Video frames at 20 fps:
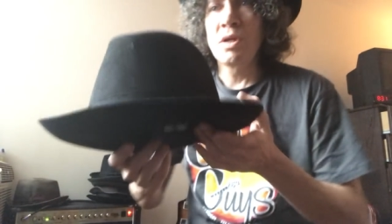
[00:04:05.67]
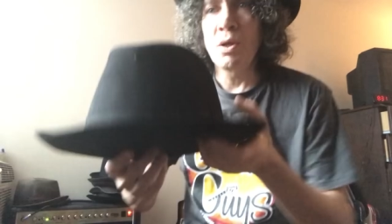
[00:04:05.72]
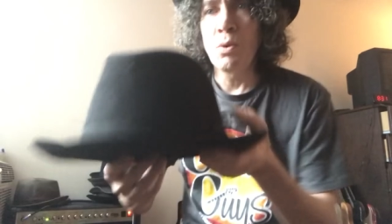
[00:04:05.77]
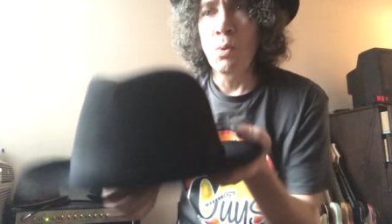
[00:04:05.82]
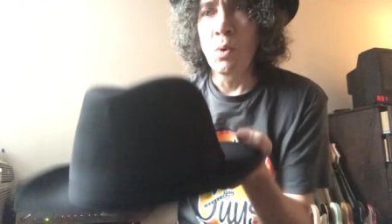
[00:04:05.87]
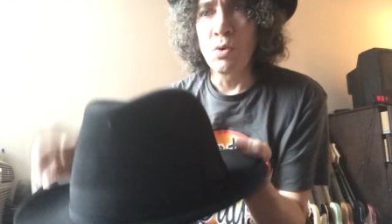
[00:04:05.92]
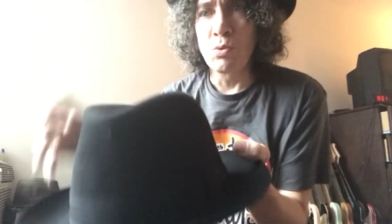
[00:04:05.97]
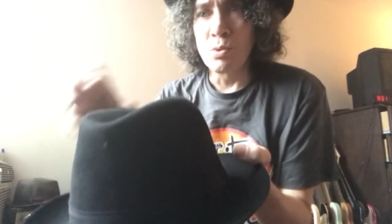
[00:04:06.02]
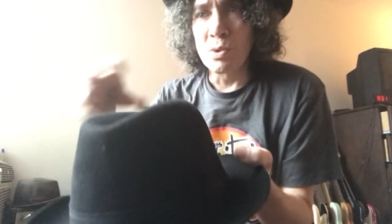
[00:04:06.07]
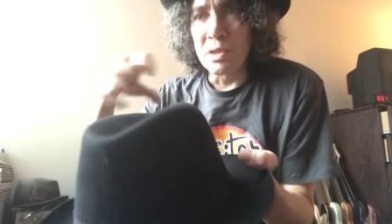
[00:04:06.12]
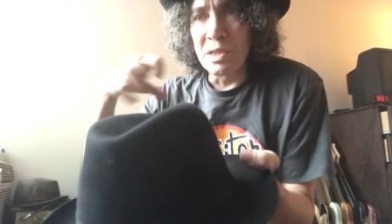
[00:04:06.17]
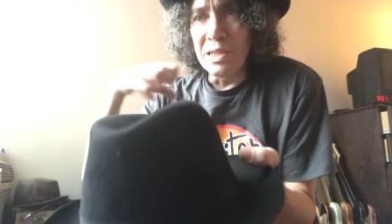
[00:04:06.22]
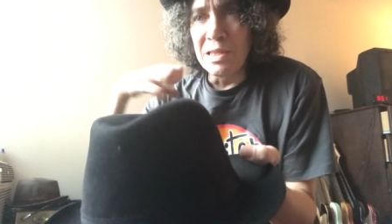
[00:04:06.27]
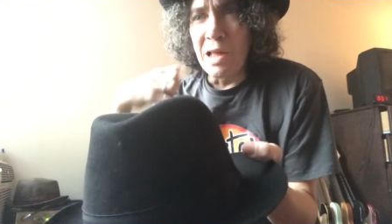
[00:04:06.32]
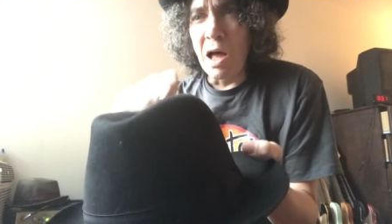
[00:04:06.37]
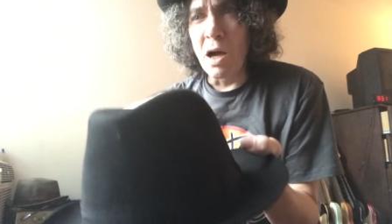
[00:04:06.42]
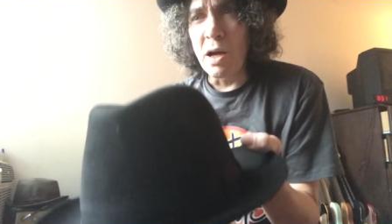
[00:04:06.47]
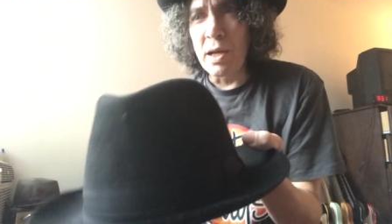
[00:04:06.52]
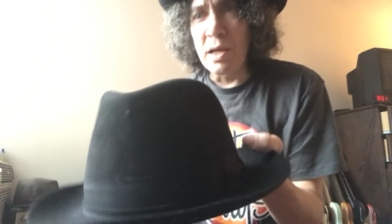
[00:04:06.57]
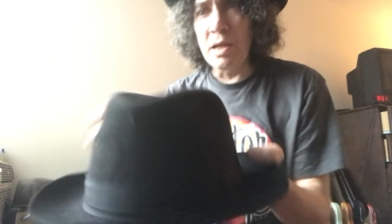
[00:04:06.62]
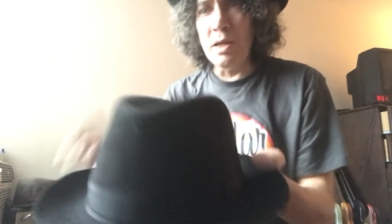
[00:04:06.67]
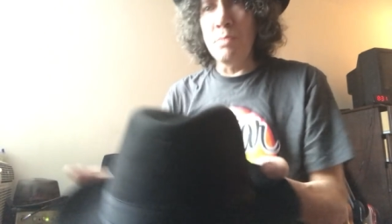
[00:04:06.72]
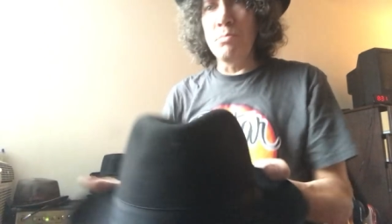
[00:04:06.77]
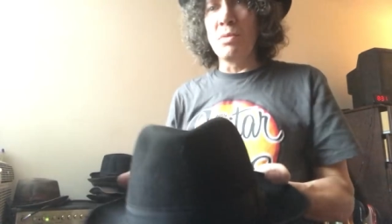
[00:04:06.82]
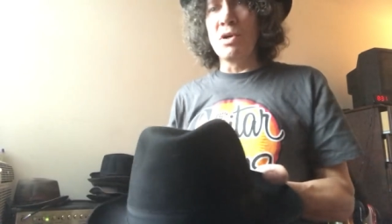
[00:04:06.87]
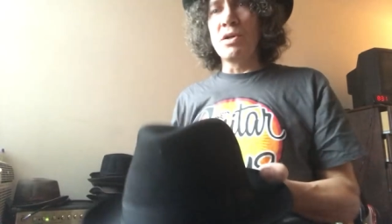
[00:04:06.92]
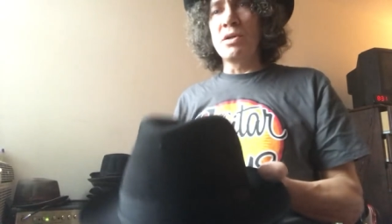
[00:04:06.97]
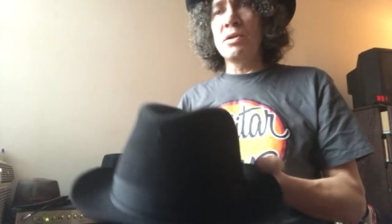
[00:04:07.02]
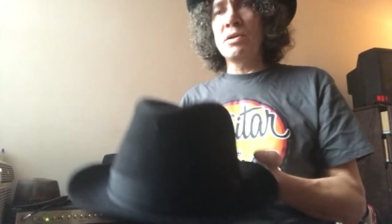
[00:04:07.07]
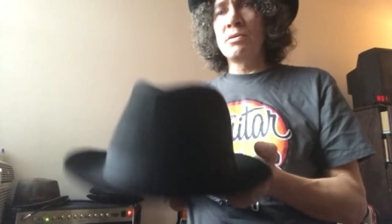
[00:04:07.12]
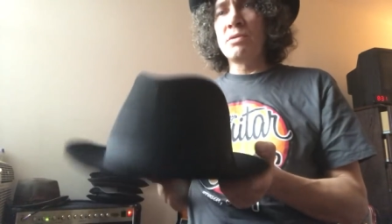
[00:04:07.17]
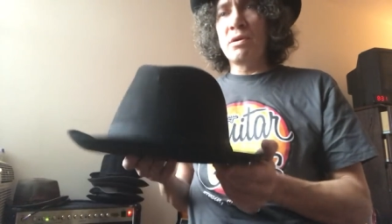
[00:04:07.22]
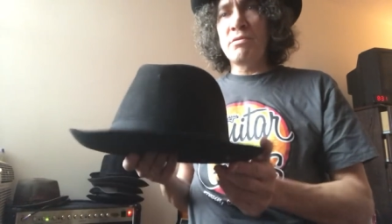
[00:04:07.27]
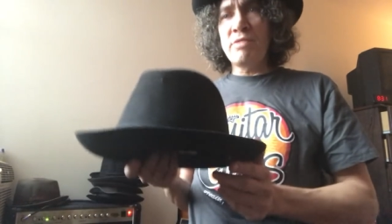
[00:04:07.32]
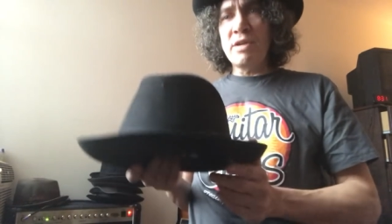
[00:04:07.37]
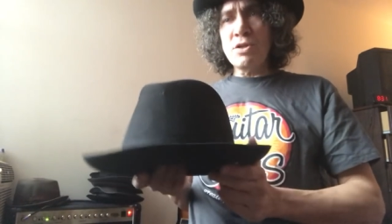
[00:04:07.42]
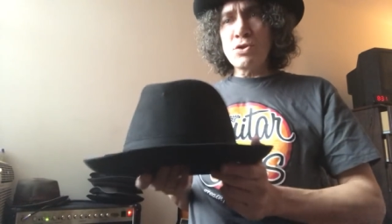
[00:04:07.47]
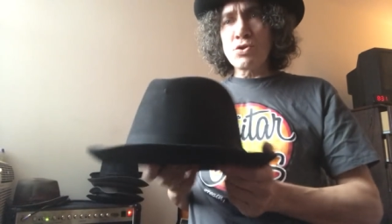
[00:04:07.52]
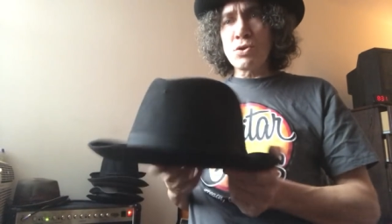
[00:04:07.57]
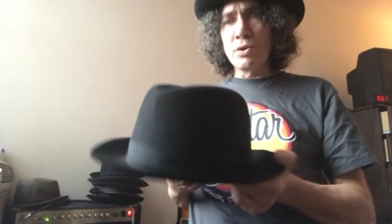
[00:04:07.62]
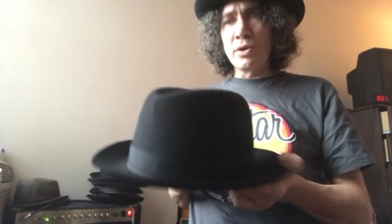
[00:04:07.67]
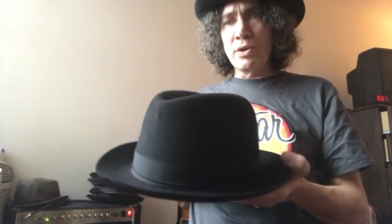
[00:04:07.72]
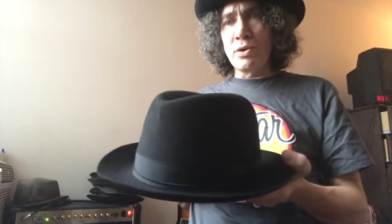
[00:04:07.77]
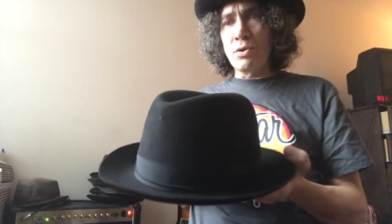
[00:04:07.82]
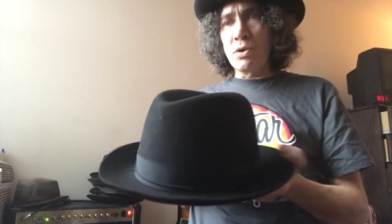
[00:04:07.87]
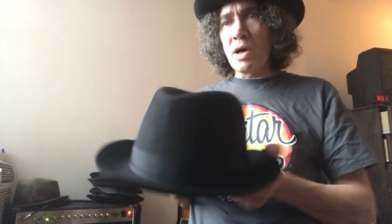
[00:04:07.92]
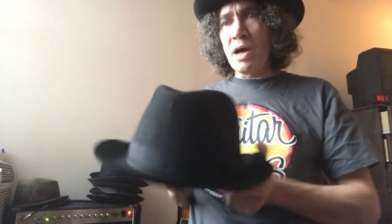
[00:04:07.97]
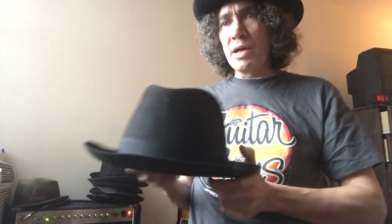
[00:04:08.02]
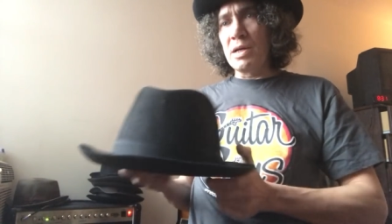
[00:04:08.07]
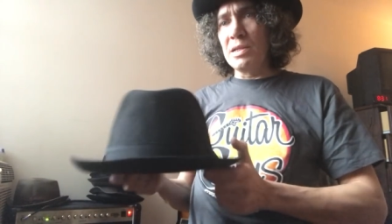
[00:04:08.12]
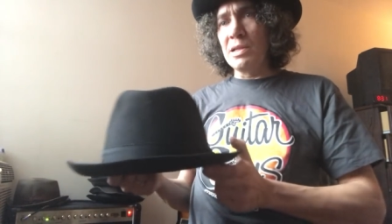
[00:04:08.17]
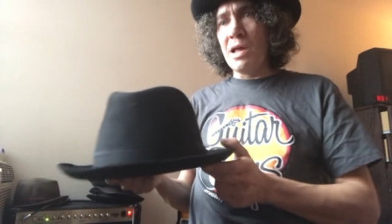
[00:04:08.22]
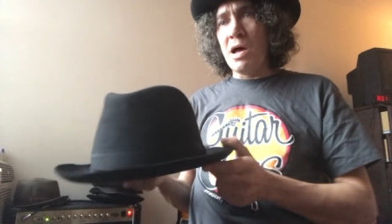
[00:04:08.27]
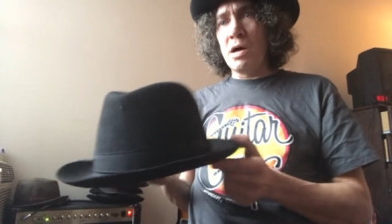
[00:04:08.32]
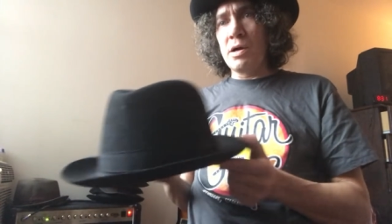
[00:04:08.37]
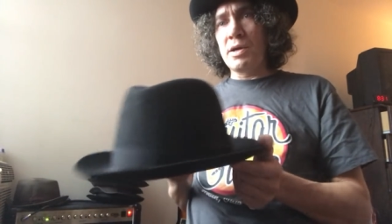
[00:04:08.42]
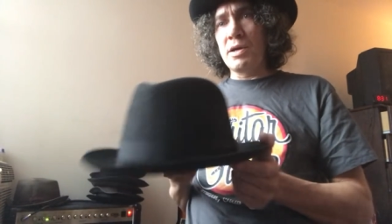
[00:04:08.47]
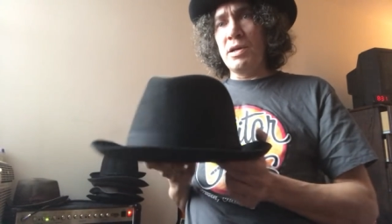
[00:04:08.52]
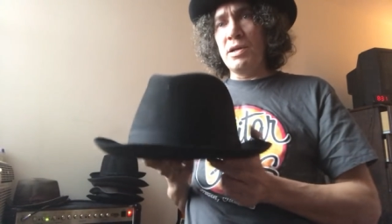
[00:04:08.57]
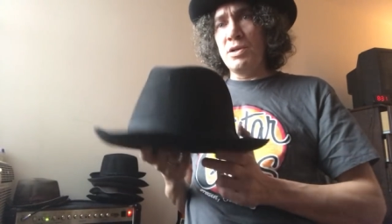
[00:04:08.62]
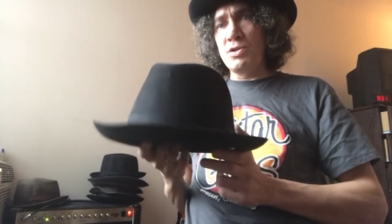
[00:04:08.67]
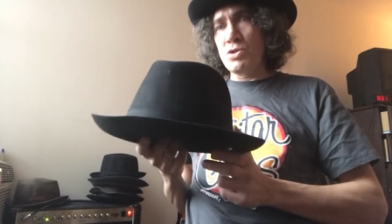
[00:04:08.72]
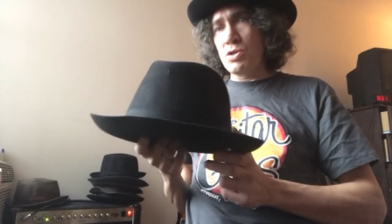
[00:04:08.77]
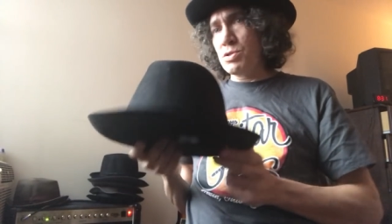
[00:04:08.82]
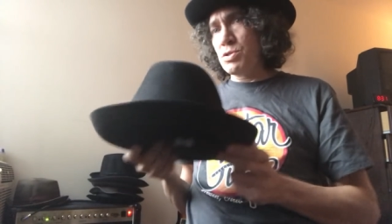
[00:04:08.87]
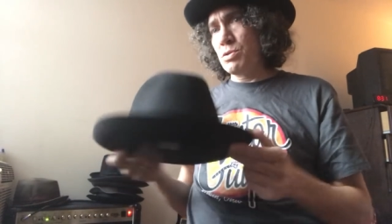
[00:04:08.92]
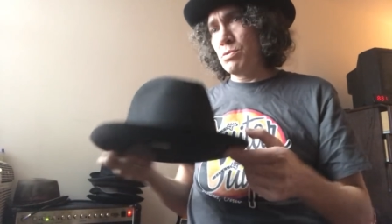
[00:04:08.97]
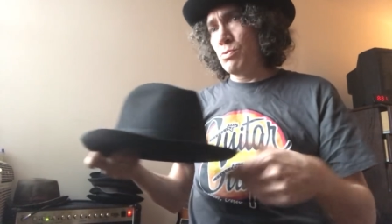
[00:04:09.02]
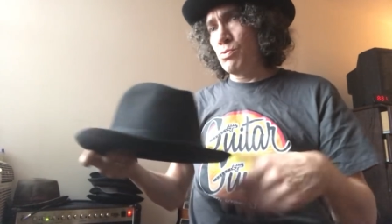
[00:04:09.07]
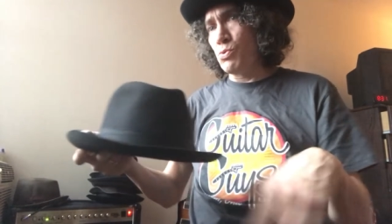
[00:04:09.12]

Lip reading: It won't really lock it in, but eventually it'll kind of lock it in just